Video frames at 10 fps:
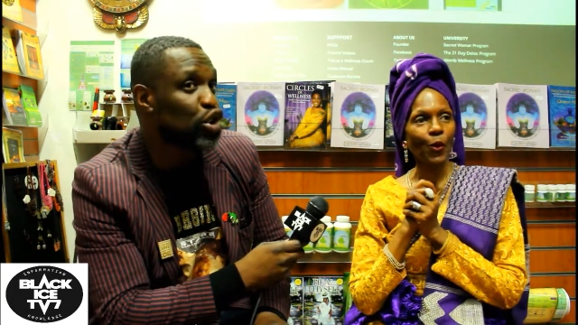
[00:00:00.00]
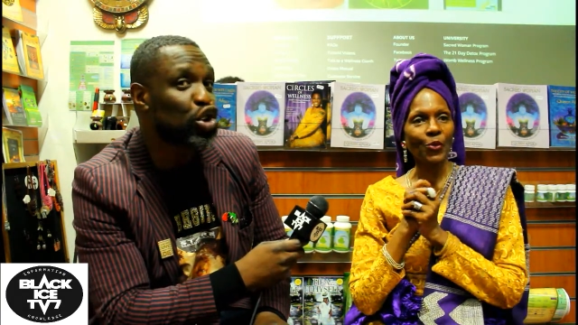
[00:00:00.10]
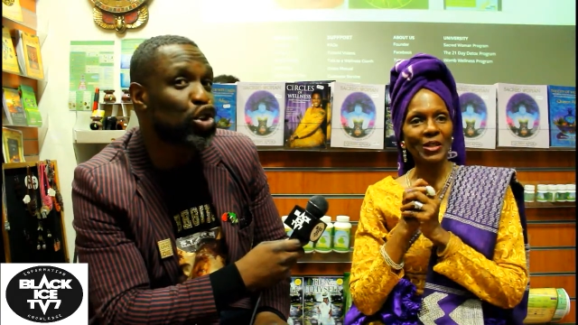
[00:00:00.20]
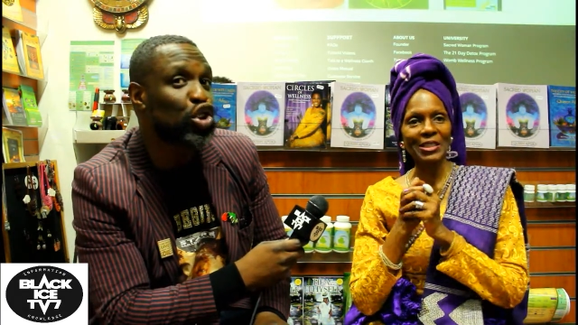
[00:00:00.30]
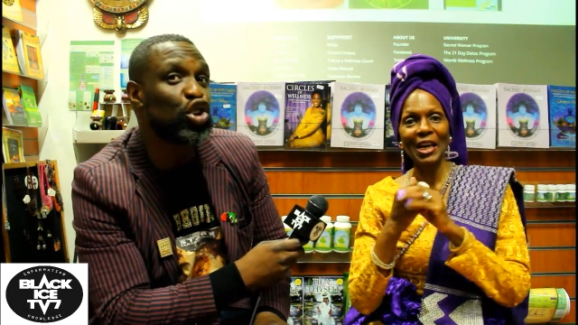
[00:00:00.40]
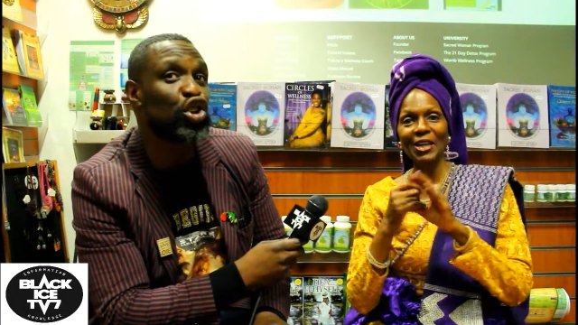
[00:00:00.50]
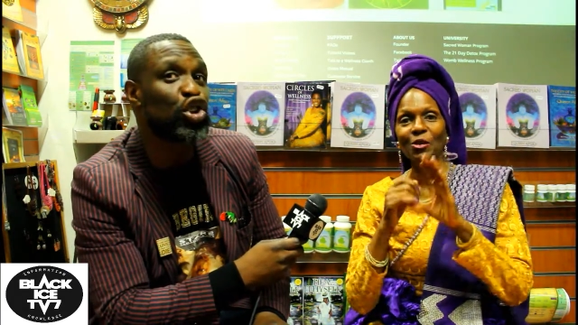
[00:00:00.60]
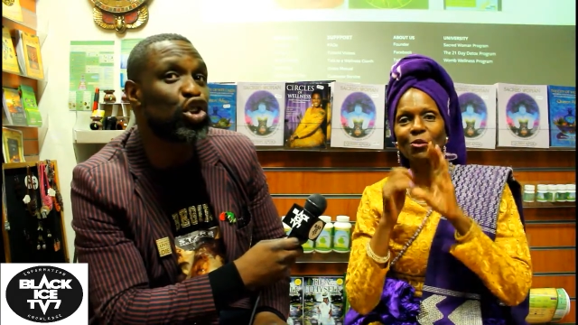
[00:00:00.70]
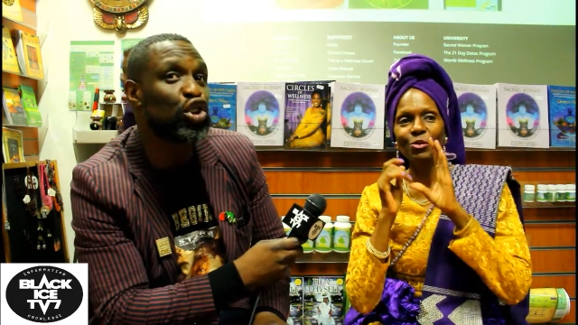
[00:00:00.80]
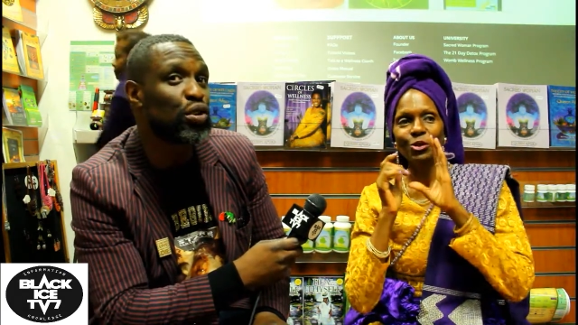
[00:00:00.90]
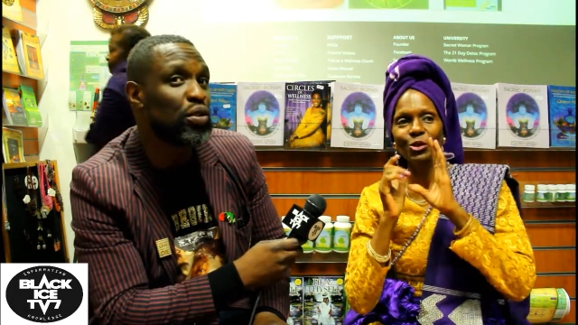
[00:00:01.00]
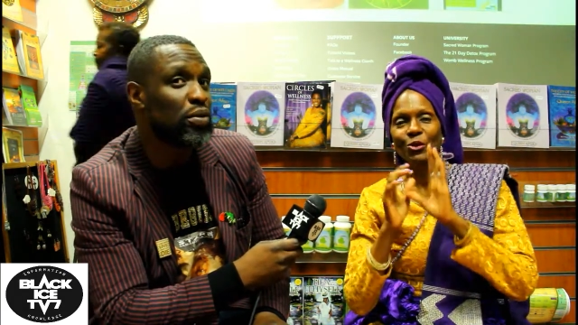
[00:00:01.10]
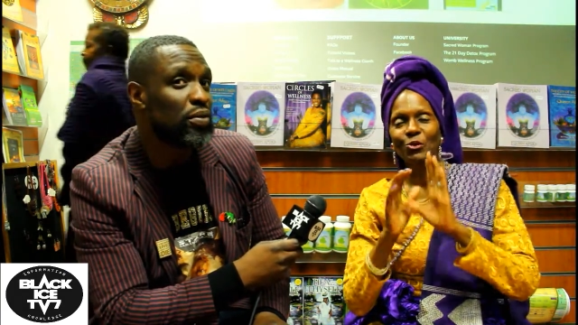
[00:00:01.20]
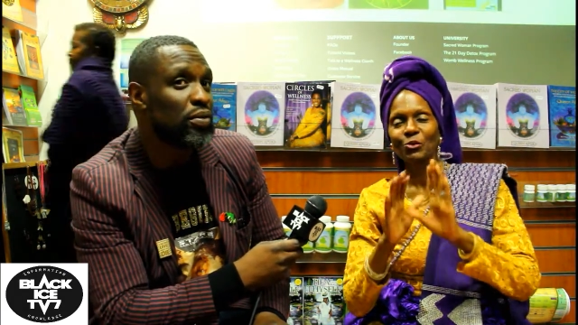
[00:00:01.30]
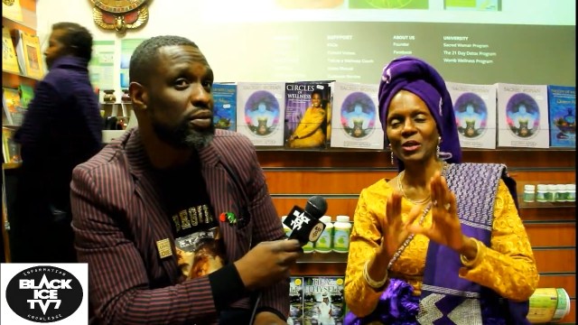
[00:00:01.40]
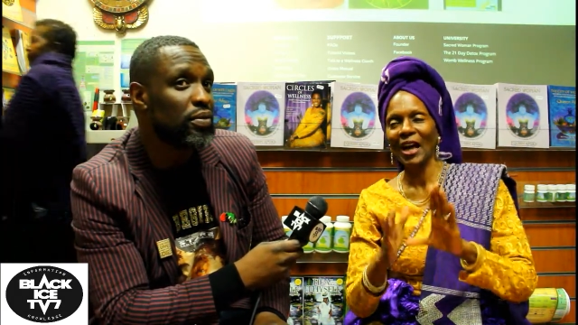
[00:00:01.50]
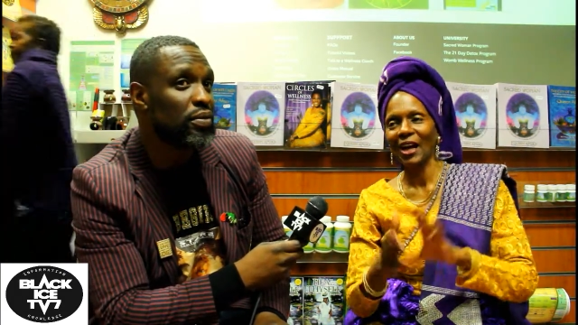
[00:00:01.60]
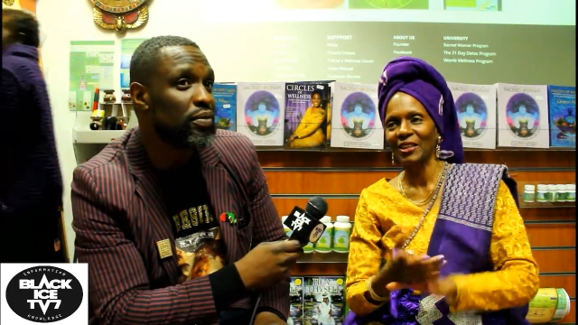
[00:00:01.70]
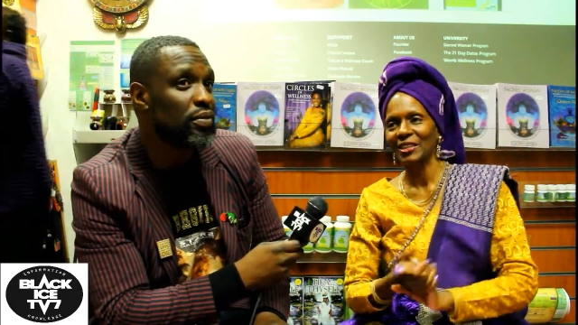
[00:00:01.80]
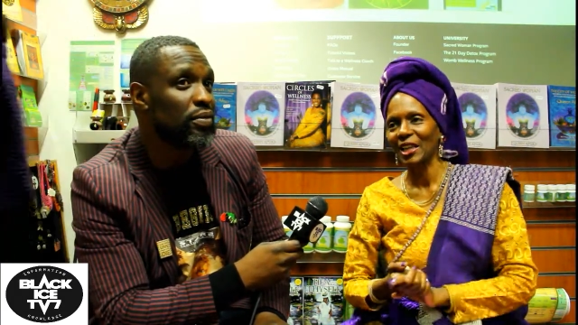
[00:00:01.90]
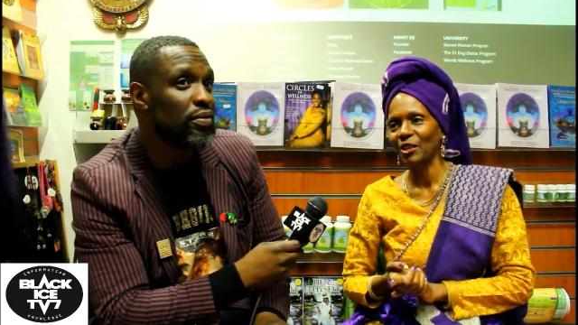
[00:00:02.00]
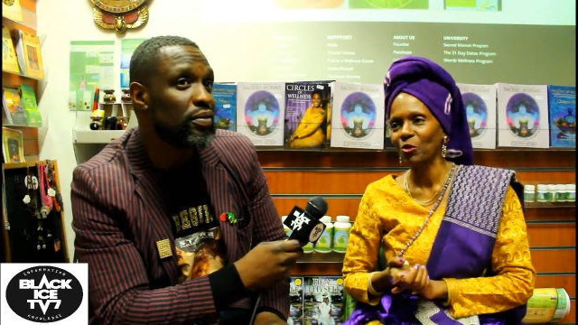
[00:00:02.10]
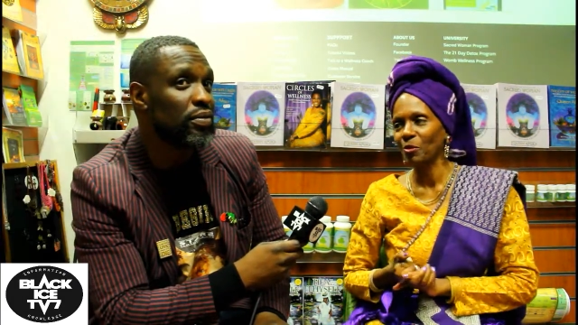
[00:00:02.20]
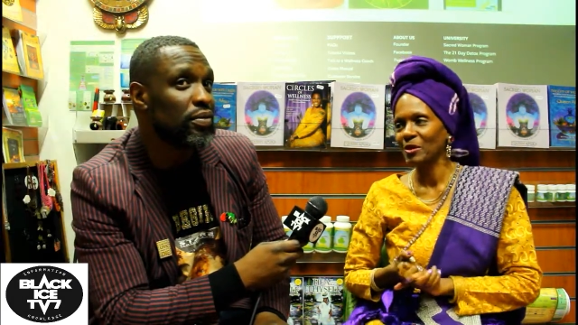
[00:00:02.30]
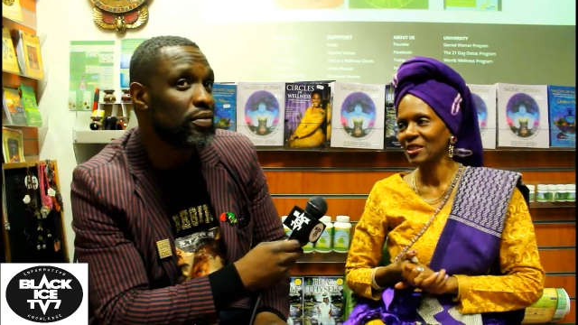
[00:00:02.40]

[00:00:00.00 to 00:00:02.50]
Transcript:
Speaker 1: the sacred, we had our Sacred Woman